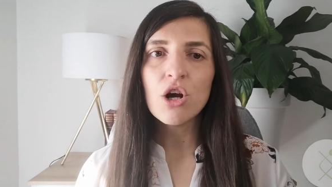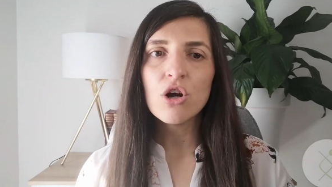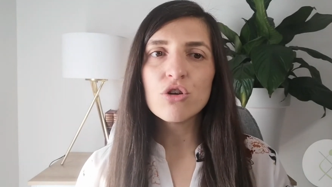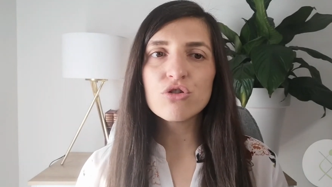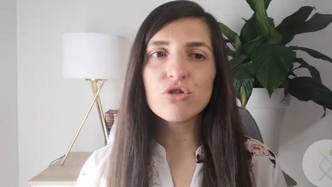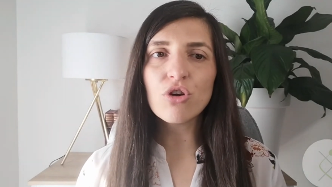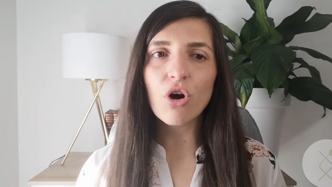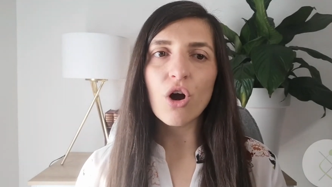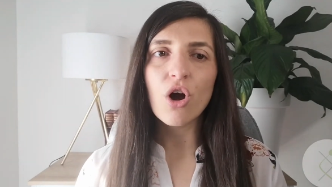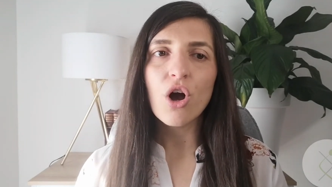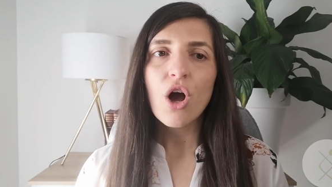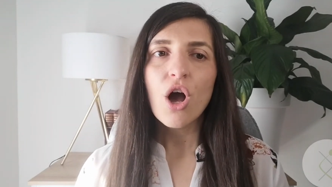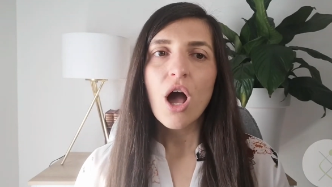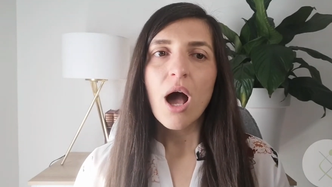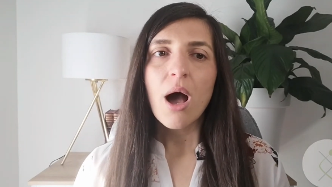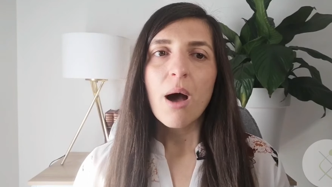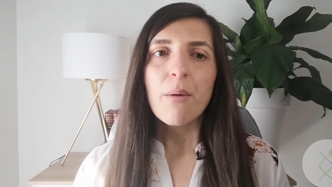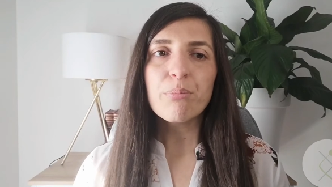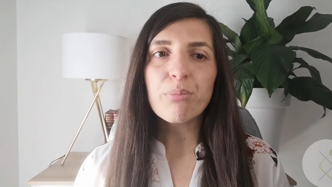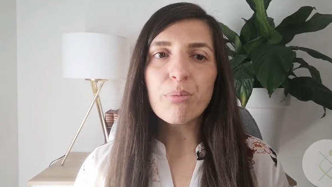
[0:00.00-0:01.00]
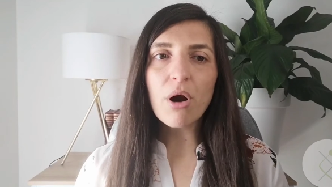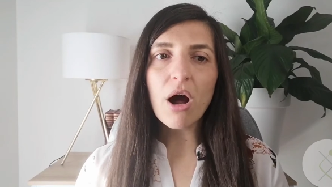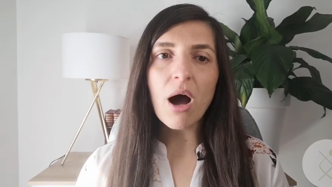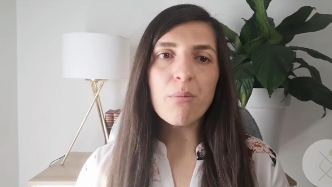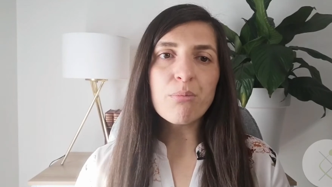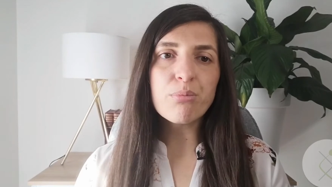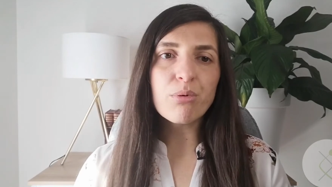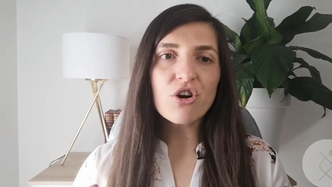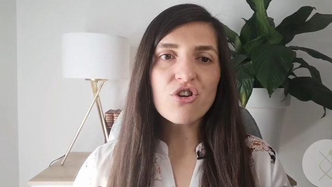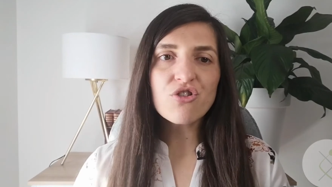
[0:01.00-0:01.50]
So br- I
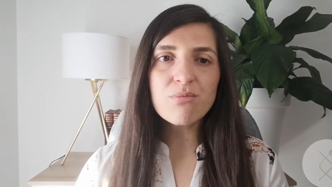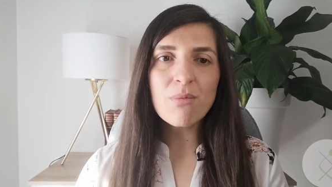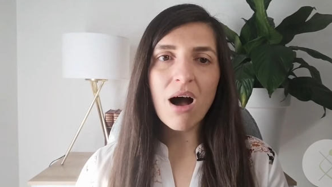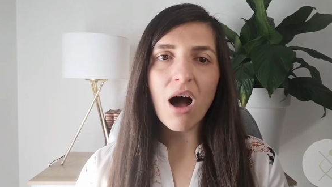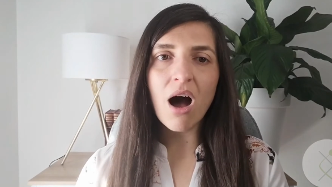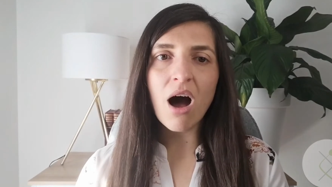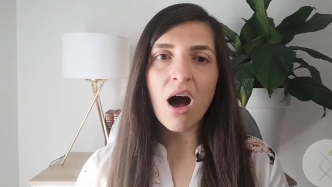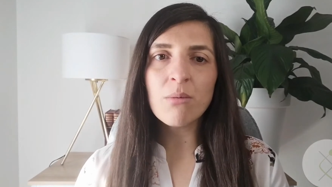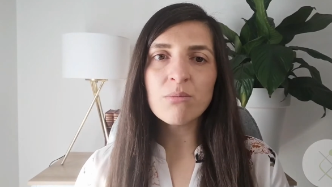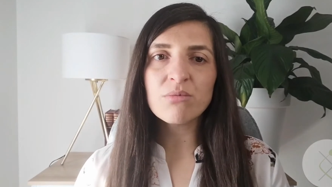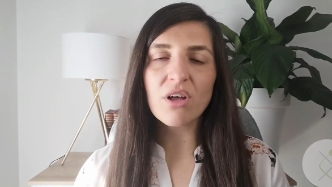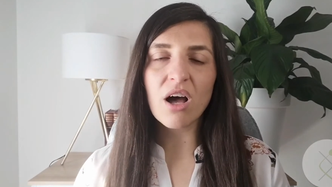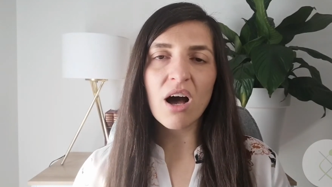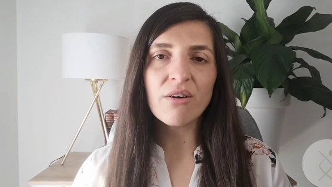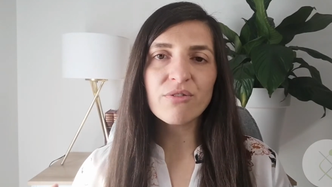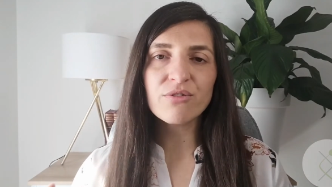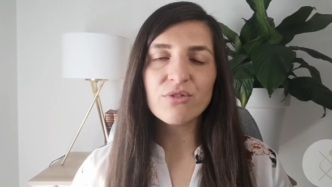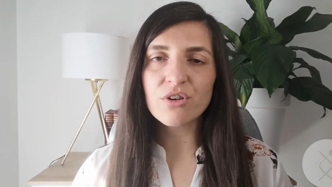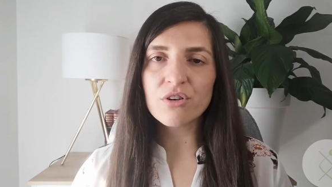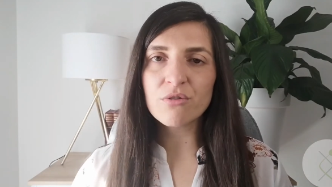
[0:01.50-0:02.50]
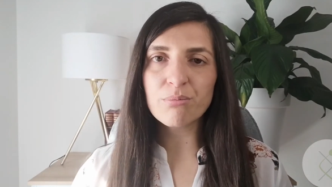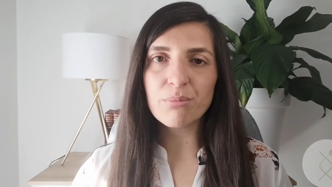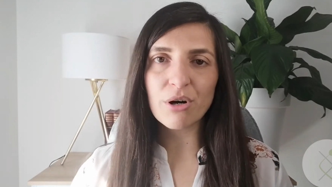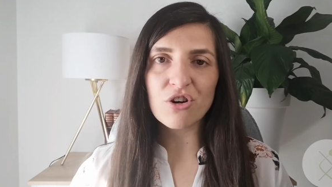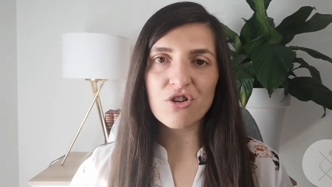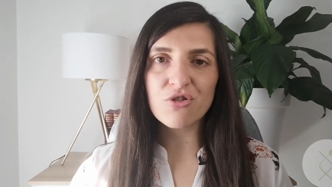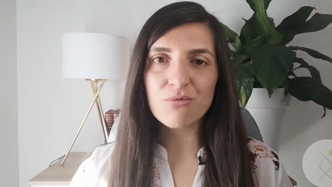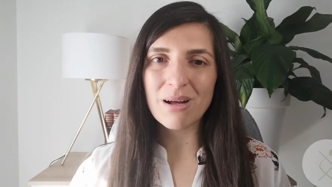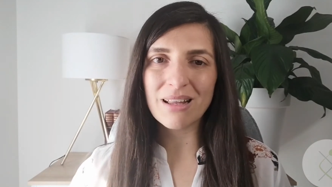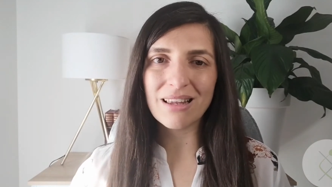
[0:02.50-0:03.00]
brush my arms after I've
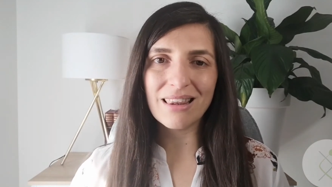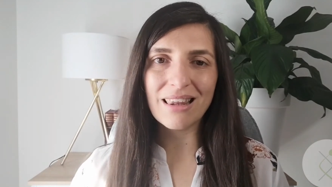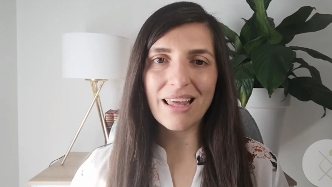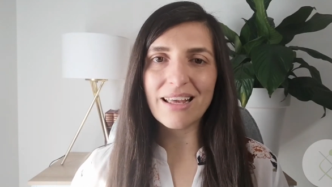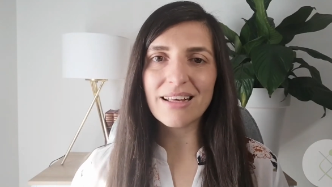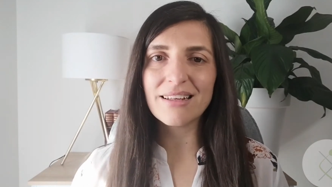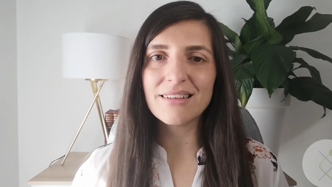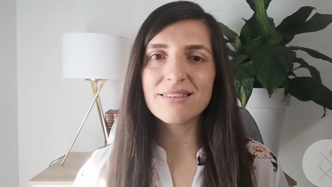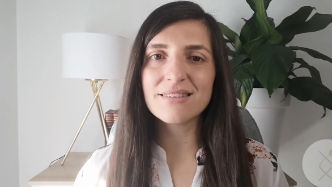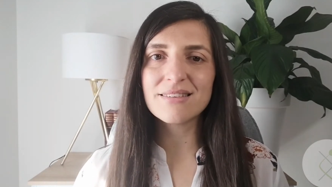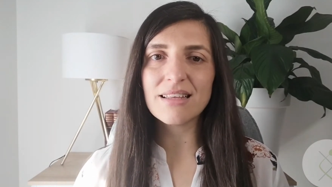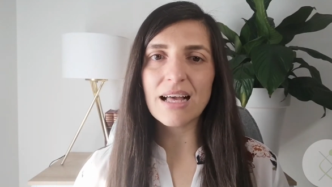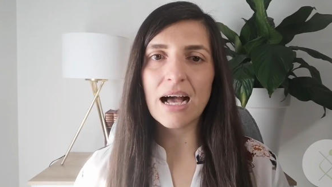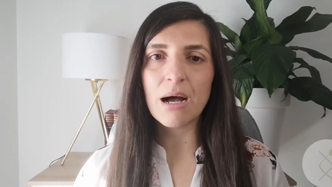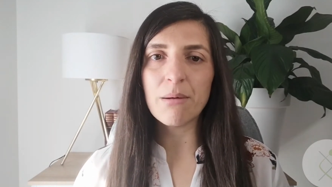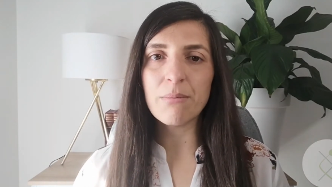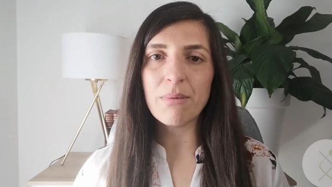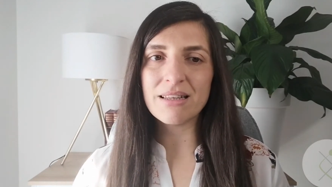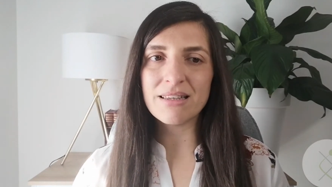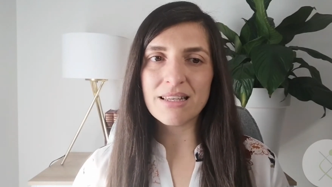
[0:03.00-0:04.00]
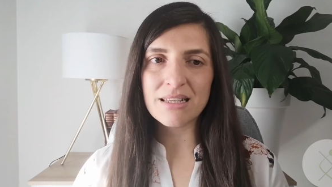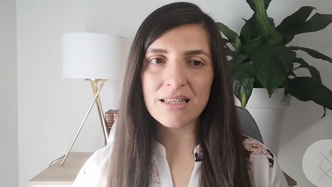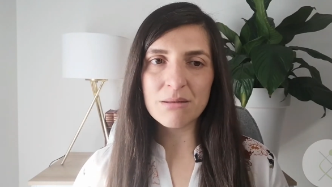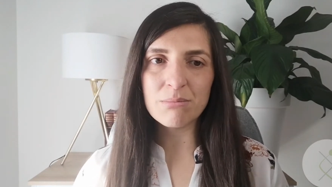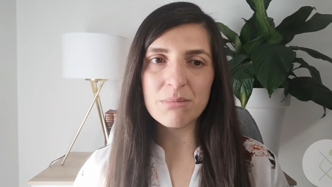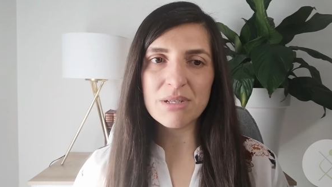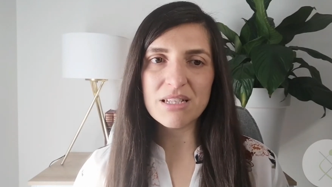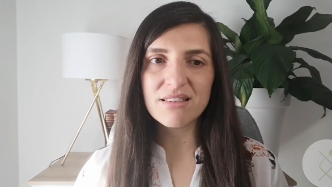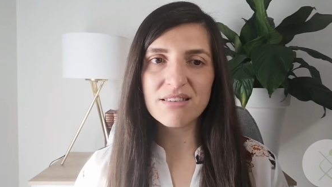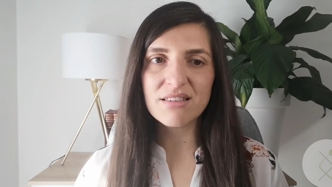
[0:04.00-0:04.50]
brushed my legs um, and then the
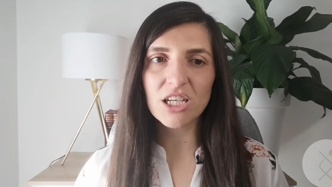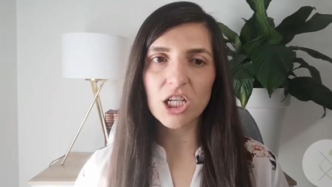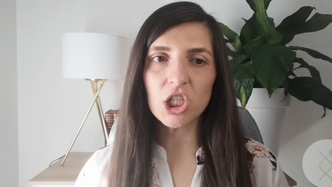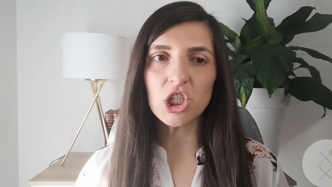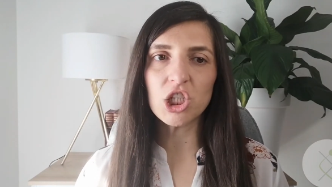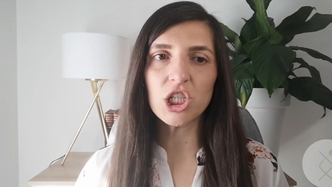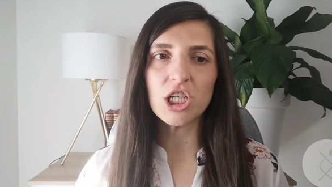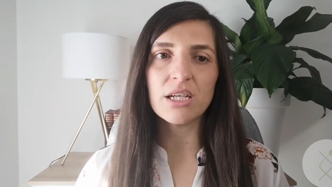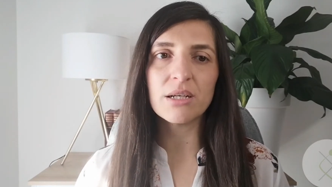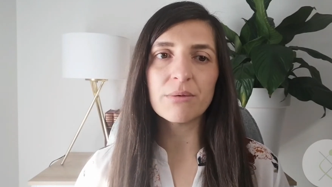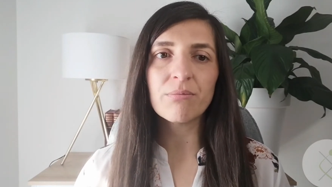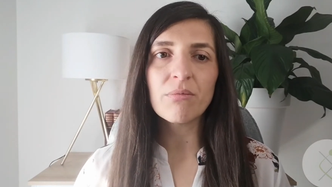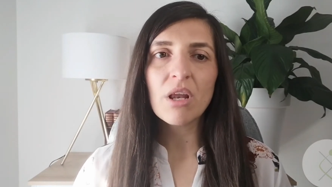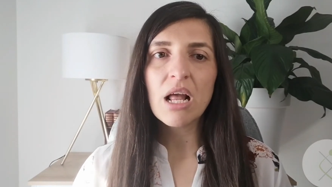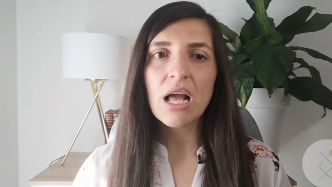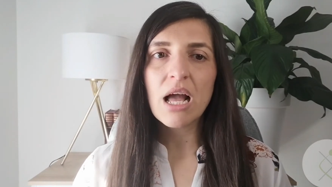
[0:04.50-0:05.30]
midsection